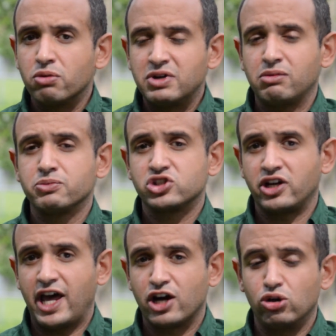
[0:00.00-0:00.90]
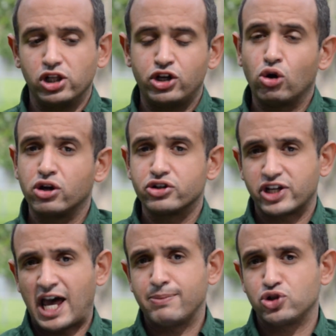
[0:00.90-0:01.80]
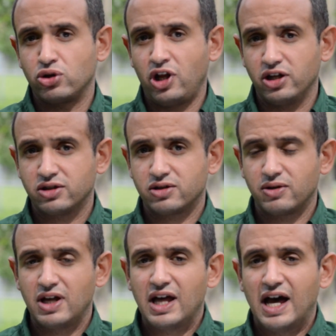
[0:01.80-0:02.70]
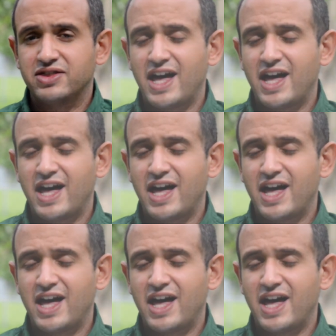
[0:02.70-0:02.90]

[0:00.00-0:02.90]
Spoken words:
minimum sun angle in order to capture light. And